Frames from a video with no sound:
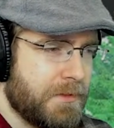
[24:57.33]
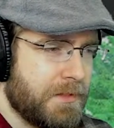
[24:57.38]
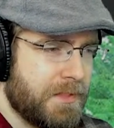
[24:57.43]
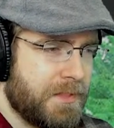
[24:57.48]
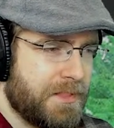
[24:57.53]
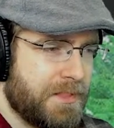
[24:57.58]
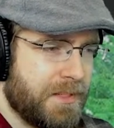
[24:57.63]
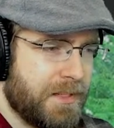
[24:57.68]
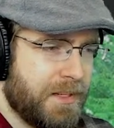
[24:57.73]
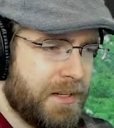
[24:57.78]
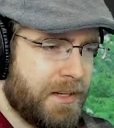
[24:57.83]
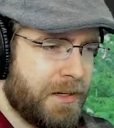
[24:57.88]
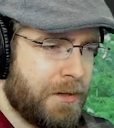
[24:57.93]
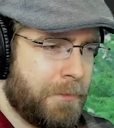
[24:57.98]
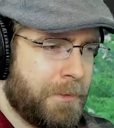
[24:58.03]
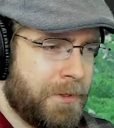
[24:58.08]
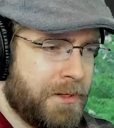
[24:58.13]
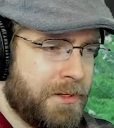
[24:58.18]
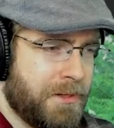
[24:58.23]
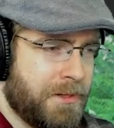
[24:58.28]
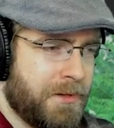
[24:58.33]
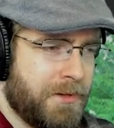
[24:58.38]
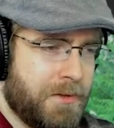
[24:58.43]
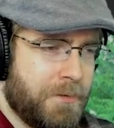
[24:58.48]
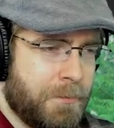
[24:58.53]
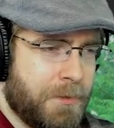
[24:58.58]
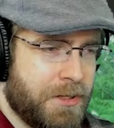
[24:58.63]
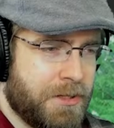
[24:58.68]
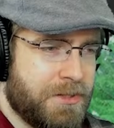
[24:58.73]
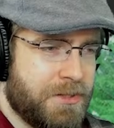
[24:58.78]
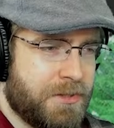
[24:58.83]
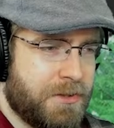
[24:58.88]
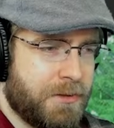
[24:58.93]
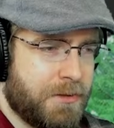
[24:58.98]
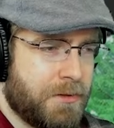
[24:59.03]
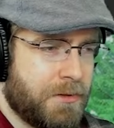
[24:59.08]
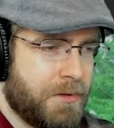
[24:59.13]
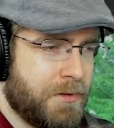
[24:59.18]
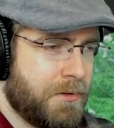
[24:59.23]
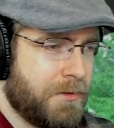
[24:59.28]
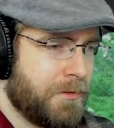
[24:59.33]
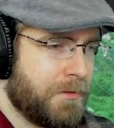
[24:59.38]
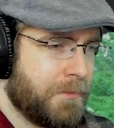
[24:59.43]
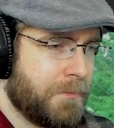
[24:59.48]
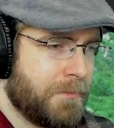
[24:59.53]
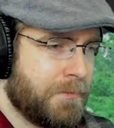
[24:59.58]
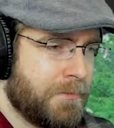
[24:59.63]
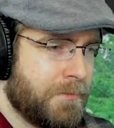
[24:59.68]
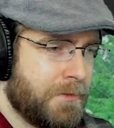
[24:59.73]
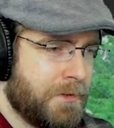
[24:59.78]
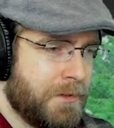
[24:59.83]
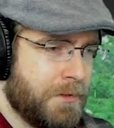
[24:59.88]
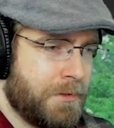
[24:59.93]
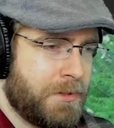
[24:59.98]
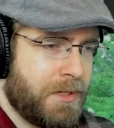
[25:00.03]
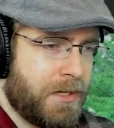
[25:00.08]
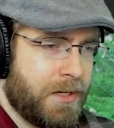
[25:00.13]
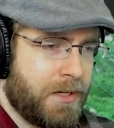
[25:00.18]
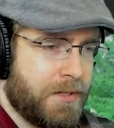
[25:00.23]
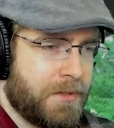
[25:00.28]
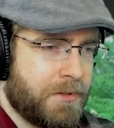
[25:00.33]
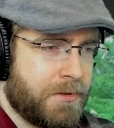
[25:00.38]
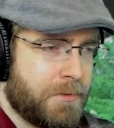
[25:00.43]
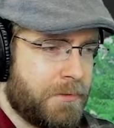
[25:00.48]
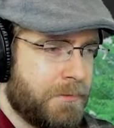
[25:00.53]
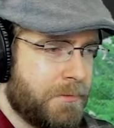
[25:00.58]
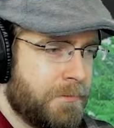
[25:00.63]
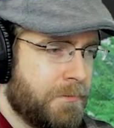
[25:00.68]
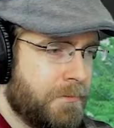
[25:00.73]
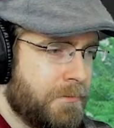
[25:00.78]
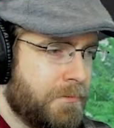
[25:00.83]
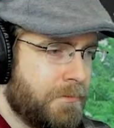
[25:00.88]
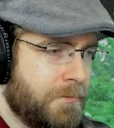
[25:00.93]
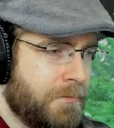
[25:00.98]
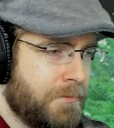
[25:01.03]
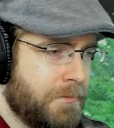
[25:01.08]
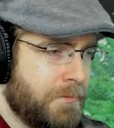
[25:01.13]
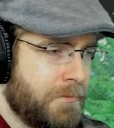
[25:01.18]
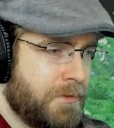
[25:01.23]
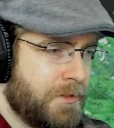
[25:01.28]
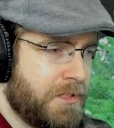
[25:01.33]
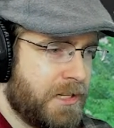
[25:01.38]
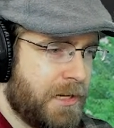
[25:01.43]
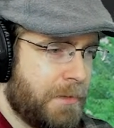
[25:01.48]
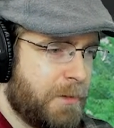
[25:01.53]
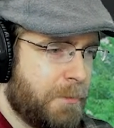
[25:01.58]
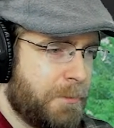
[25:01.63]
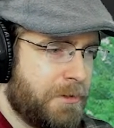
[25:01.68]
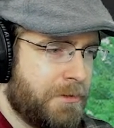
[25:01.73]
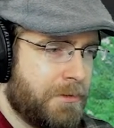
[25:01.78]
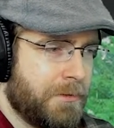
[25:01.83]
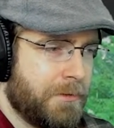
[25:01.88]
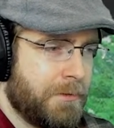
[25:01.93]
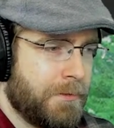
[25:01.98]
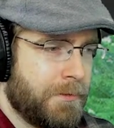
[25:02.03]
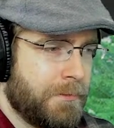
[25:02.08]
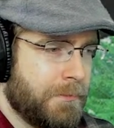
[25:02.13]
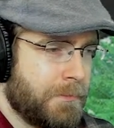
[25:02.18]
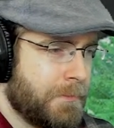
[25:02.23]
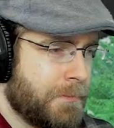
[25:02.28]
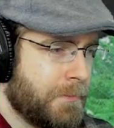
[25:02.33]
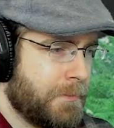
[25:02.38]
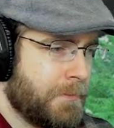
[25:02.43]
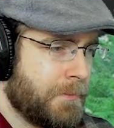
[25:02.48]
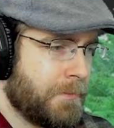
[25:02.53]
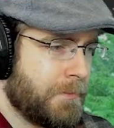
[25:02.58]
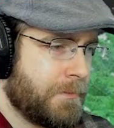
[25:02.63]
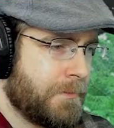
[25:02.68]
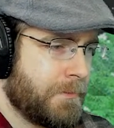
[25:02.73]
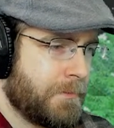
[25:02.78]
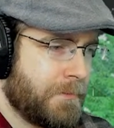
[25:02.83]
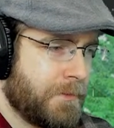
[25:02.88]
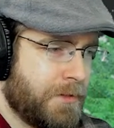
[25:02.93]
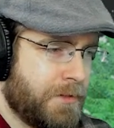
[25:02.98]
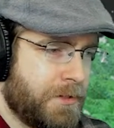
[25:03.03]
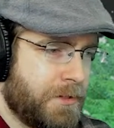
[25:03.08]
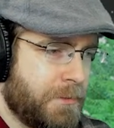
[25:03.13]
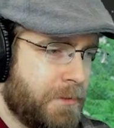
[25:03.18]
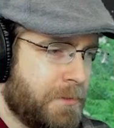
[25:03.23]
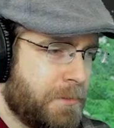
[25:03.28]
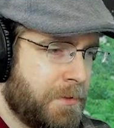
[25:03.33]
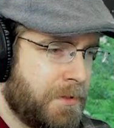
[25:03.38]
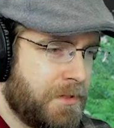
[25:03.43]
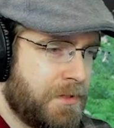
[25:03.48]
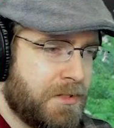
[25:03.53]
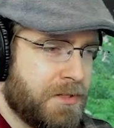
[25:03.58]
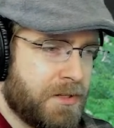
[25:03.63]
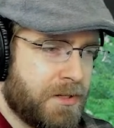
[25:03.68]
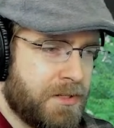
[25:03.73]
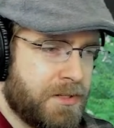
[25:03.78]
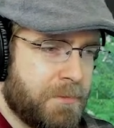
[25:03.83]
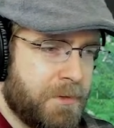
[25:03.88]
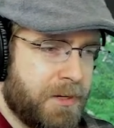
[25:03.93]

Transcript: Studied how to be a good monster lord. Who taught you? Tamamo. She was put in charge of